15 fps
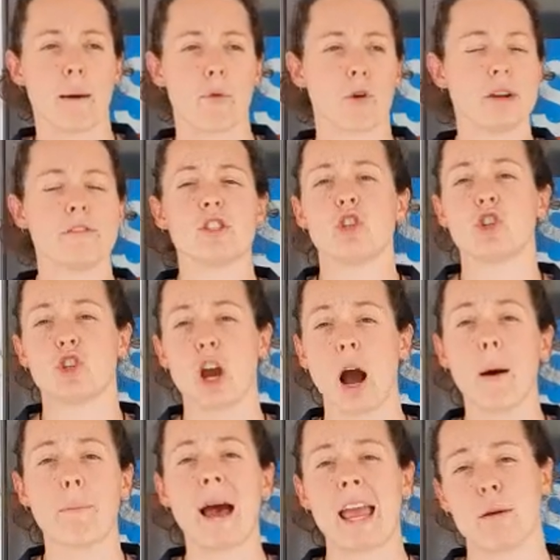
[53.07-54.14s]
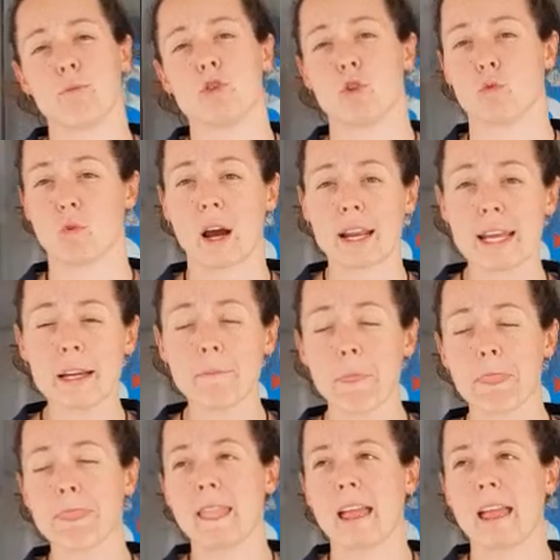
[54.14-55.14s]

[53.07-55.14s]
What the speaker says: or even sharp pain when you're running.